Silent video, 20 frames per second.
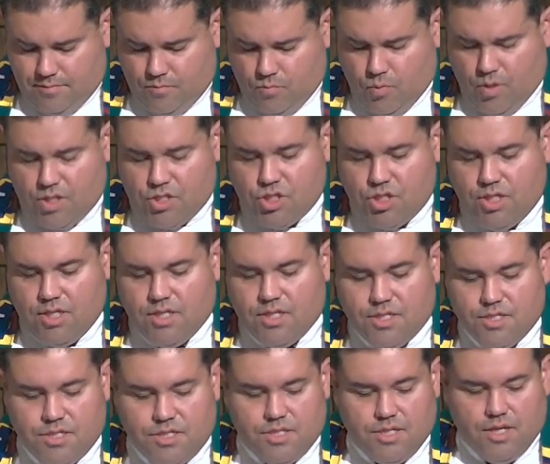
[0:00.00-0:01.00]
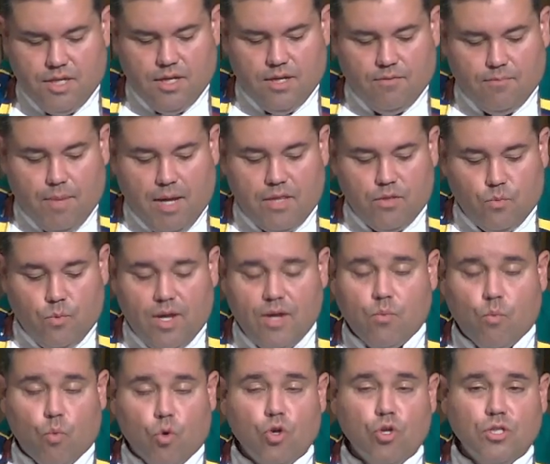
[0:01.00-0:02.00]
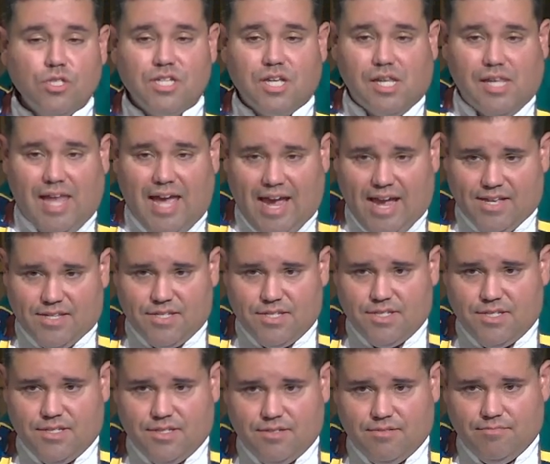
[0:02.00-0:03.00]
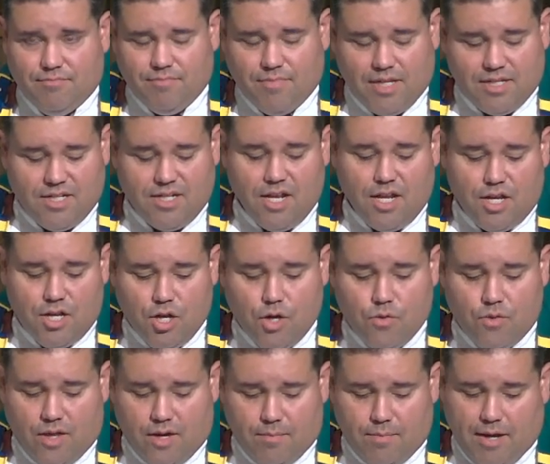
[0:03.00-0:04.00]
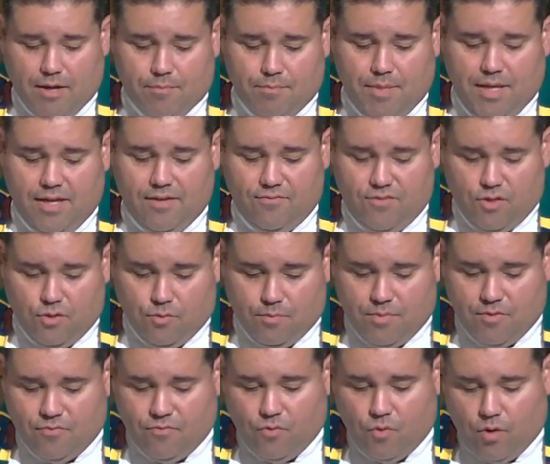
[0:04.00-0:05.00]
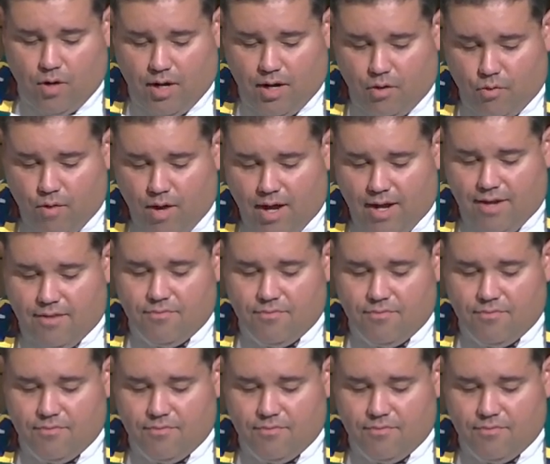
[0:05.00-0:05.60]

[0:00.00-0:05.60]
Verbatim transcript: which is, by the way, world class I did not know that about Bayview before I arrived.